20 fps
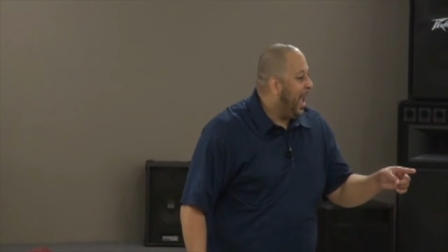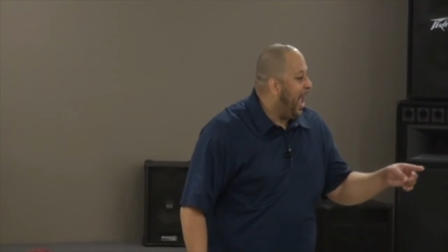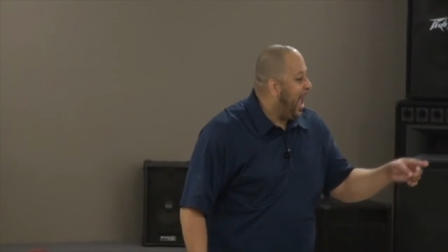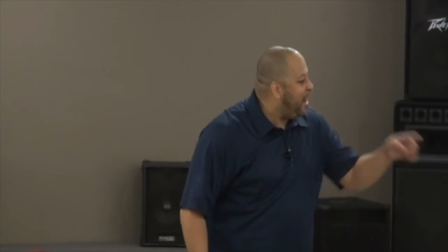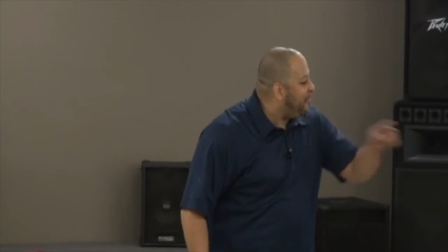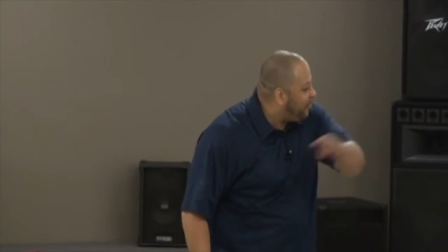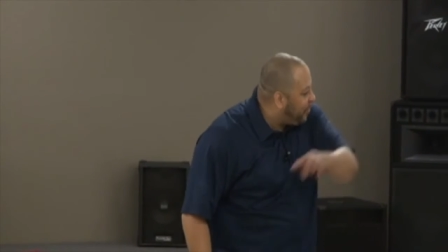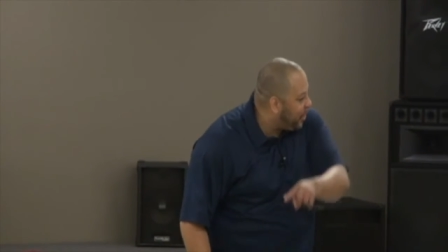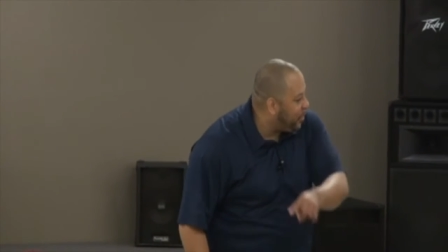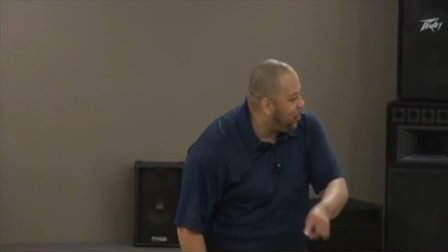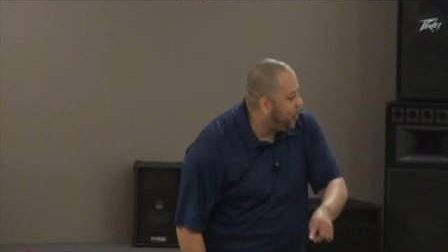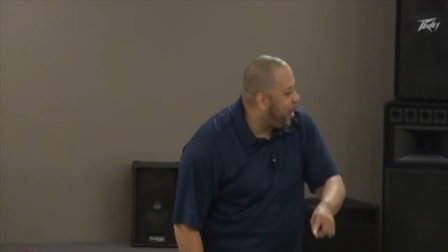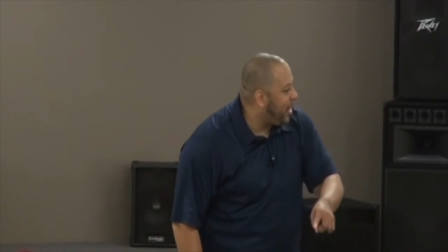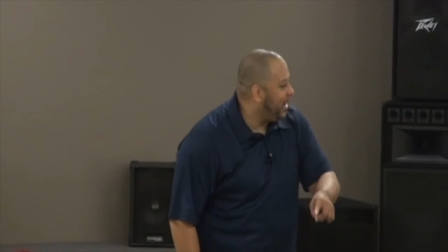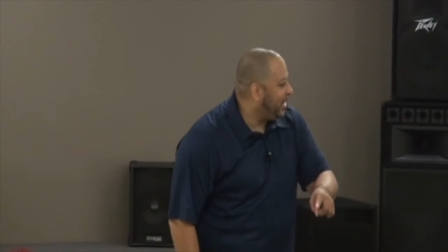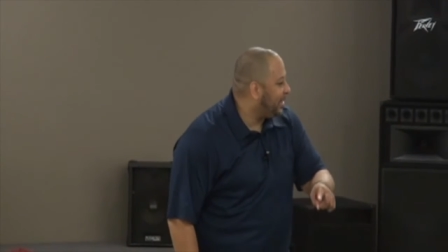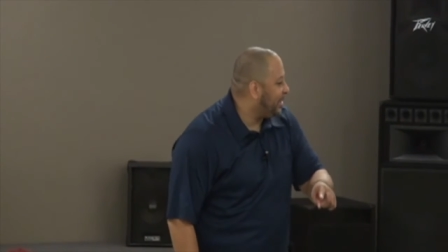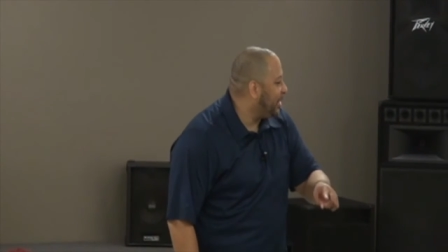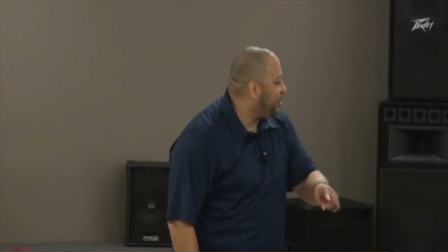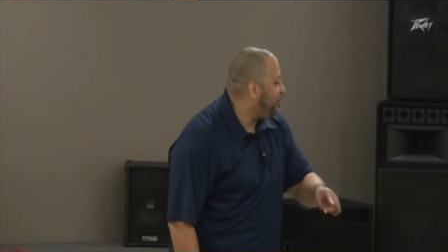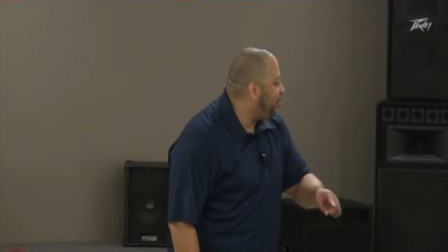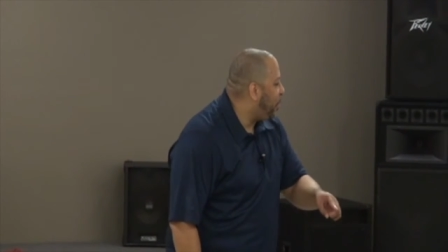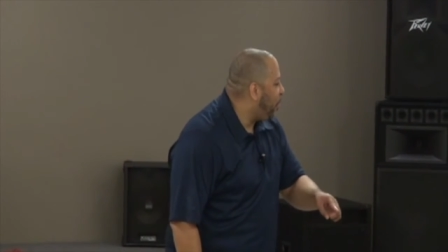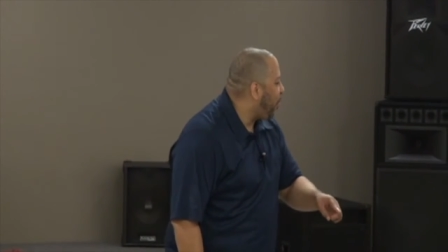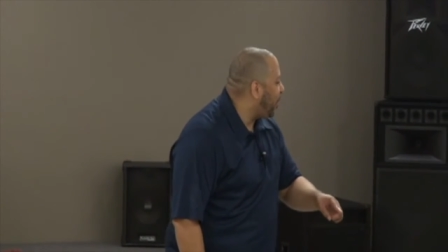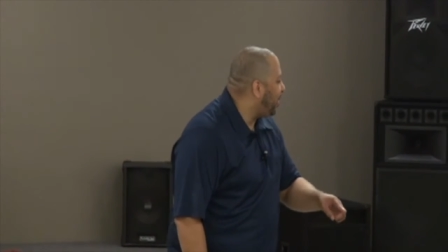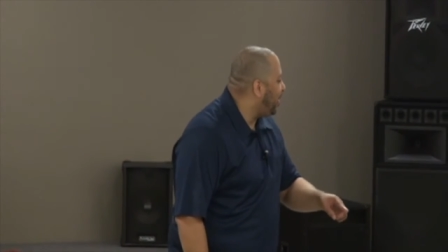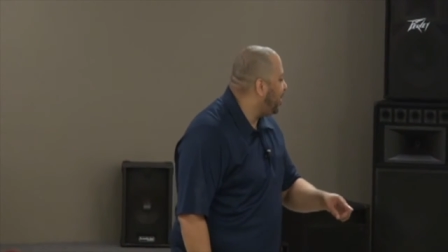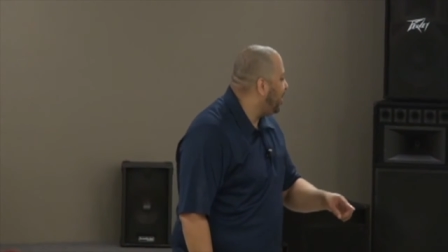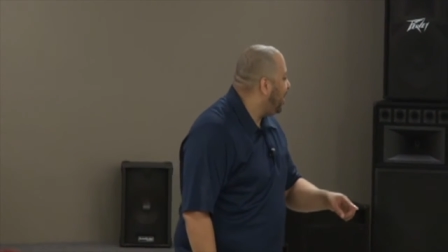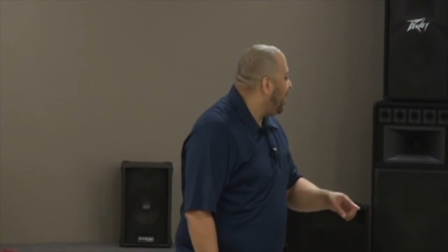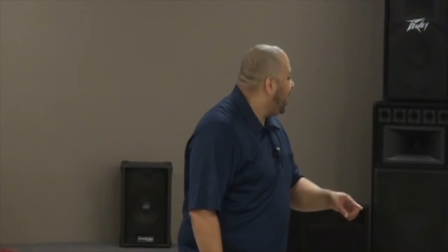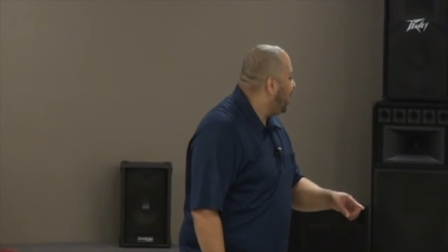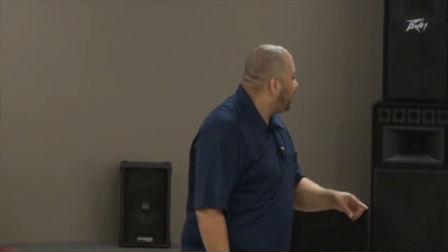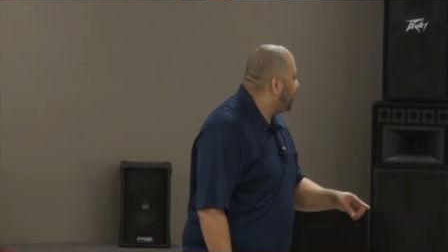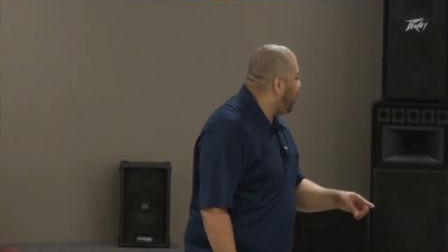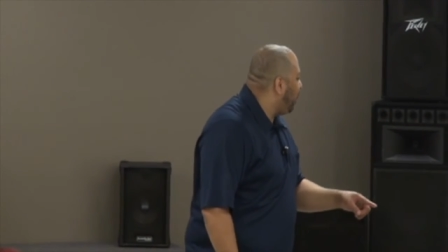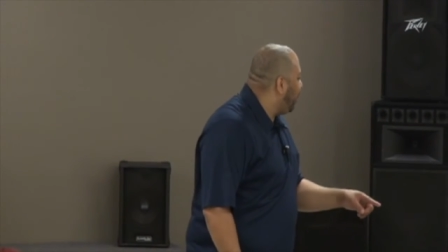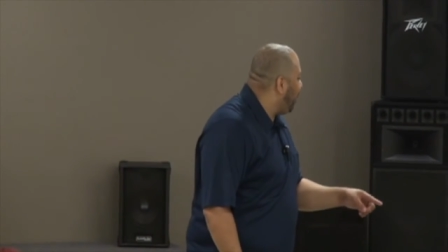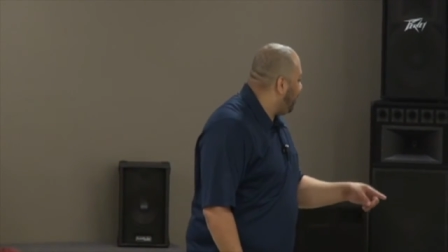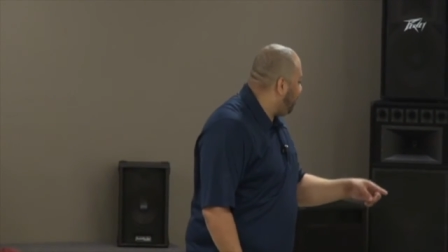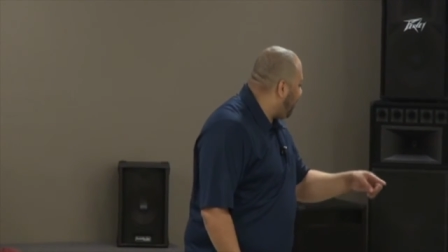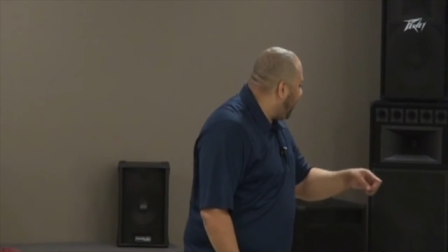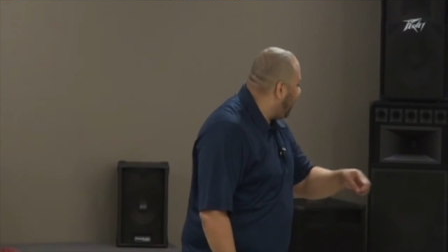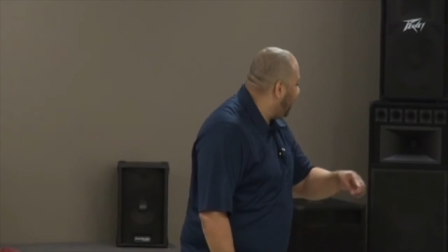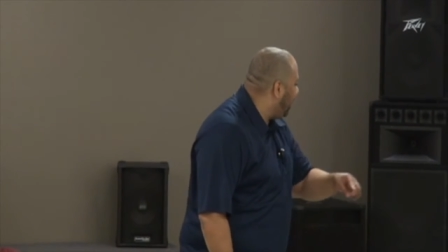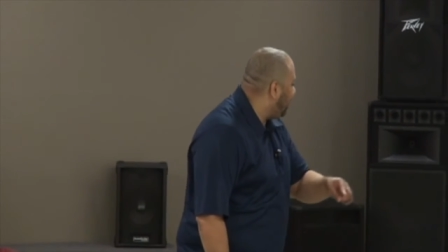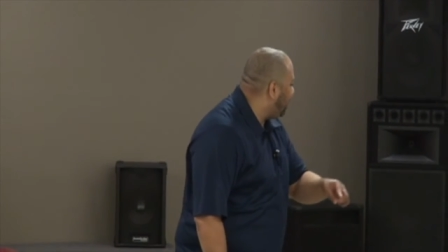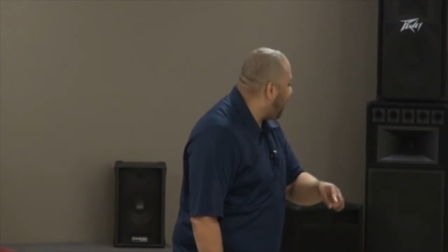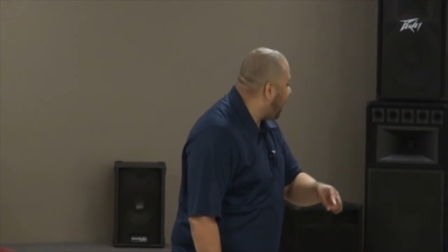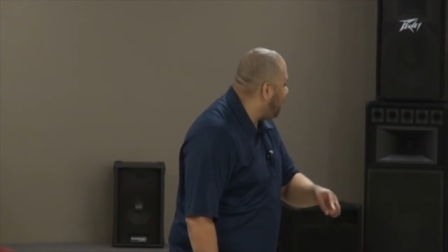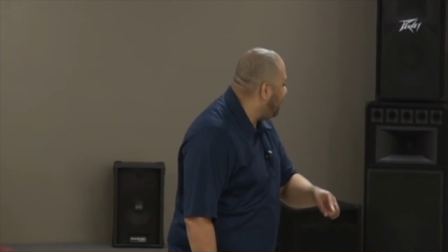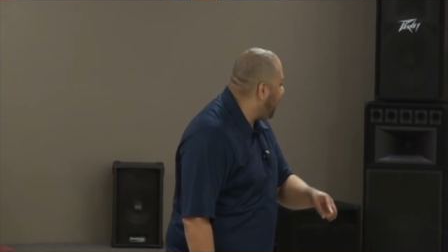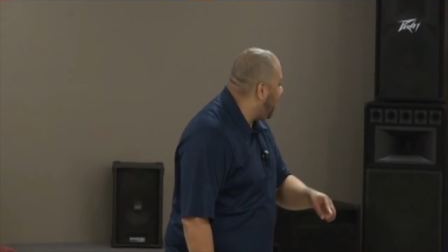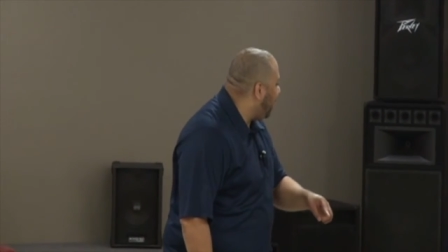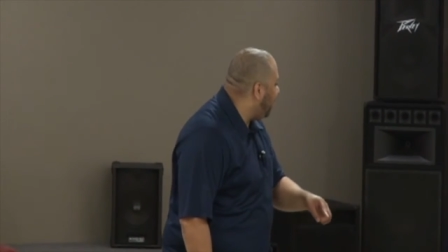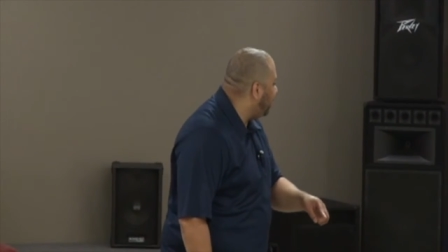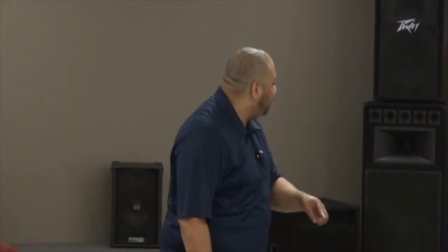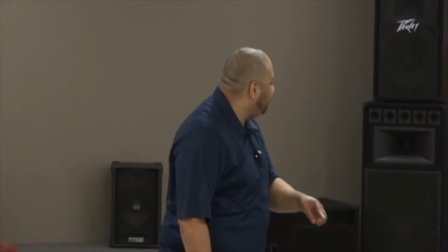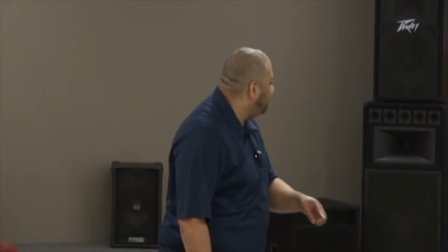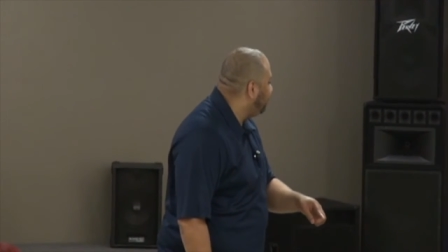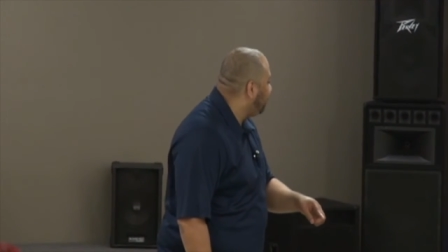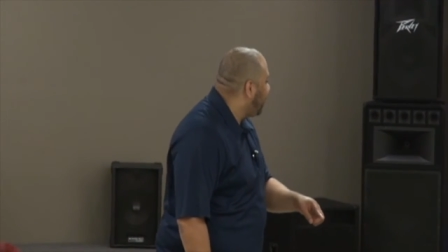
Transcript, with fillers: everyone is important, so did Philip. Amen?